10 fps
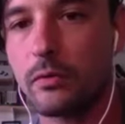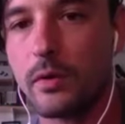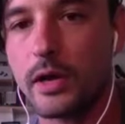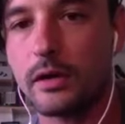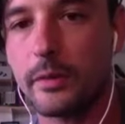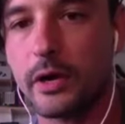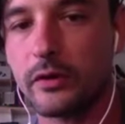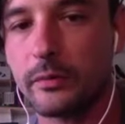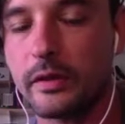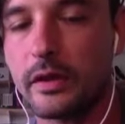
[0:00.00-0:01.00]
writing about
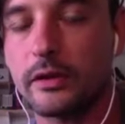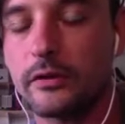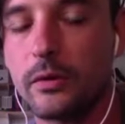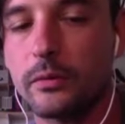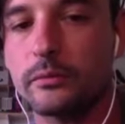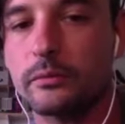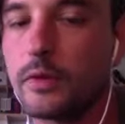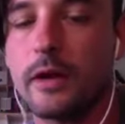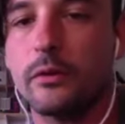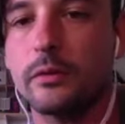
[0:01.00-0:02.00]
something that I don't
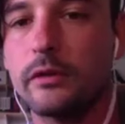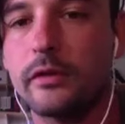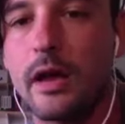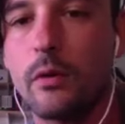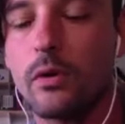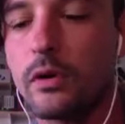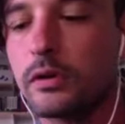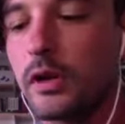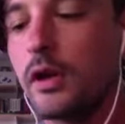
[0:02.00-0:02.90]
I don't live in that world